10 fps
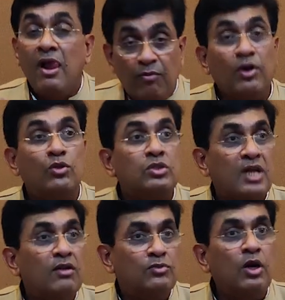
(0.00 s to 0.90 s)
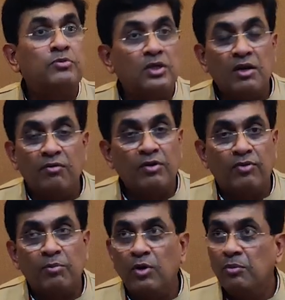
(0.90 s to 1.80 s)
For those kind of jobs, you can work
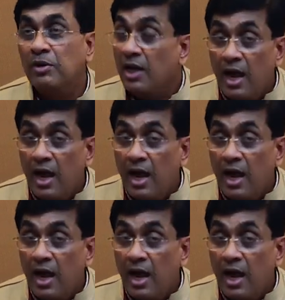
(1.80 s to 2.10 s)
from home.